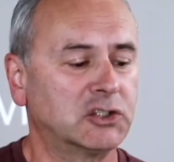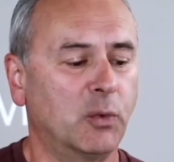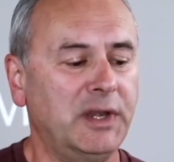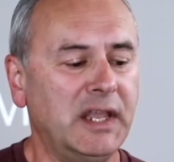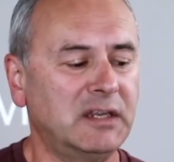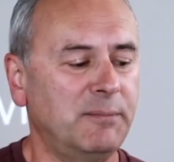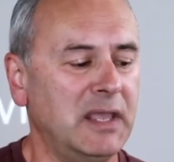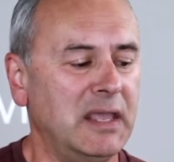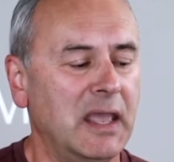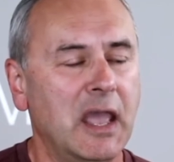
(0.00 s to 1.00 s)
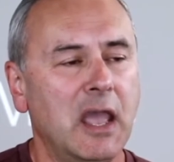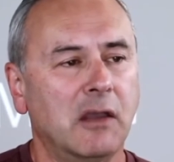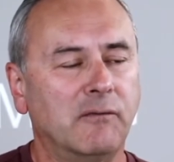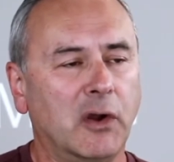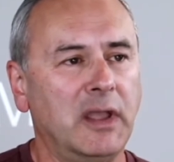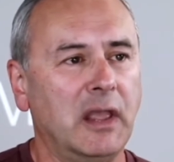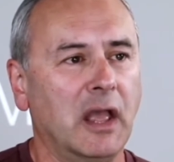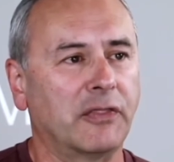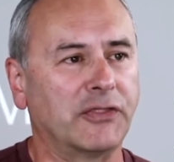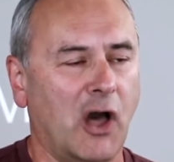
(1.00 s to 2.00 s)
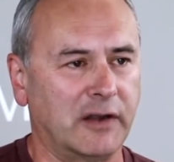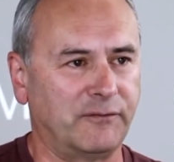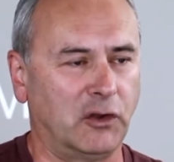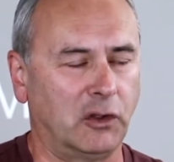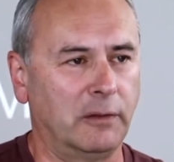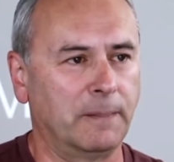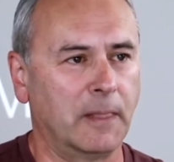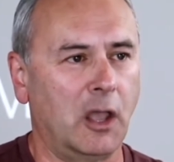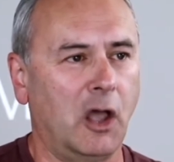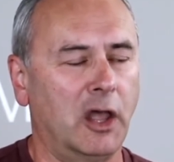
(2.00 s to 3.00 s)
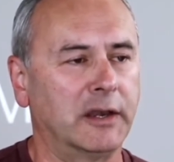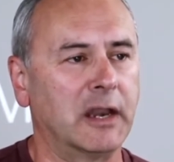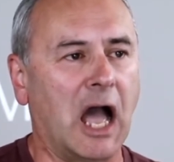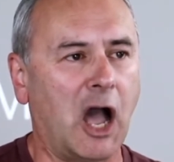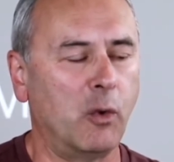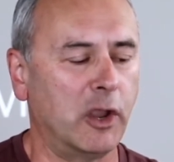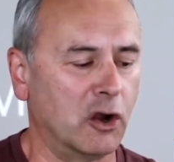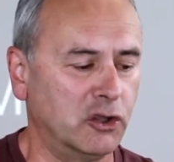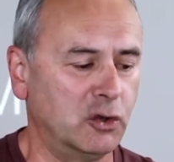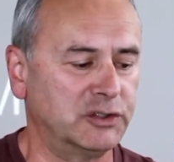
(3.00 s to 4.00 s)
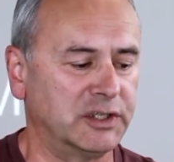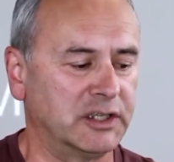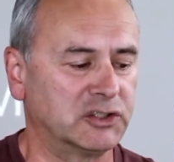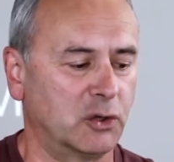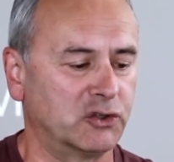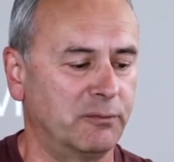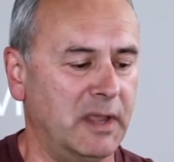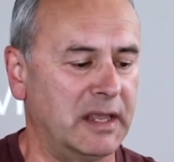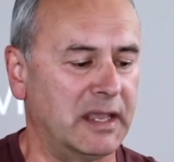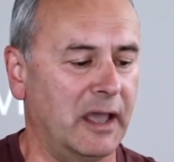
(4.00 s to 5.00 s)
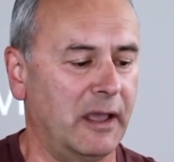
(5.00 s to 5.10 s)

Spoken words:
we need to be very thoughtful on how we are using social media.